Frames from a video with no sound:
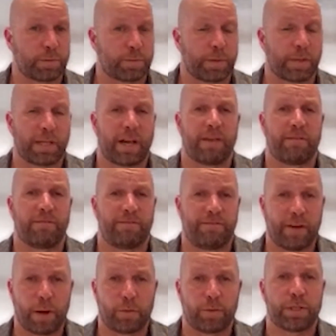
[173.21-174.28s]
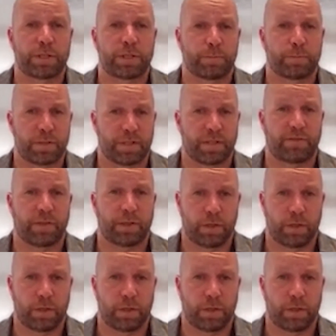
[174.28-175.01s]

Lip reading: but that have very specific